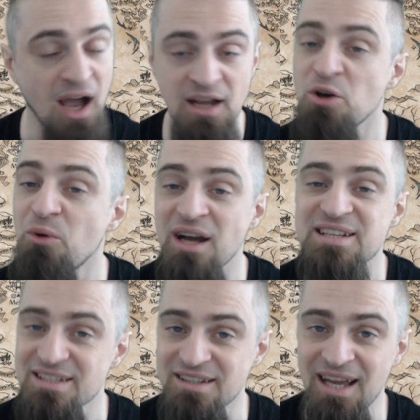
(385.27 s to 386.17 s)
I know I
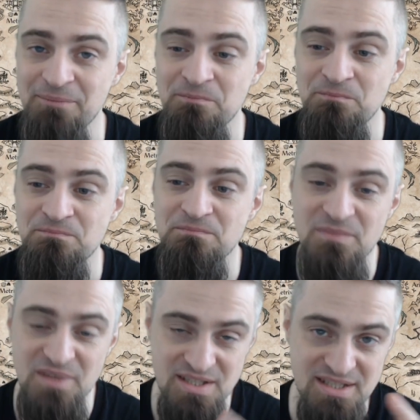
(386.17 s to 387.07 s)
still am.
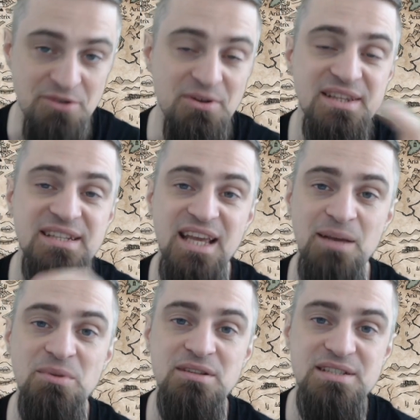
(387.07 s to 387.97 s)
See you at the
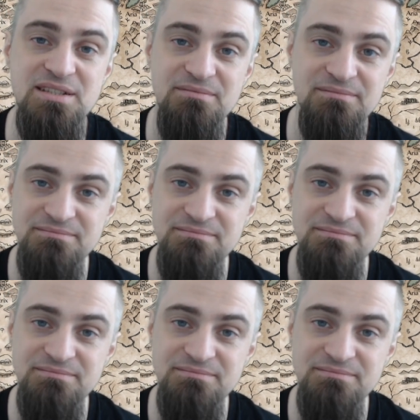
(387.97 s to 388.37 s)
tables.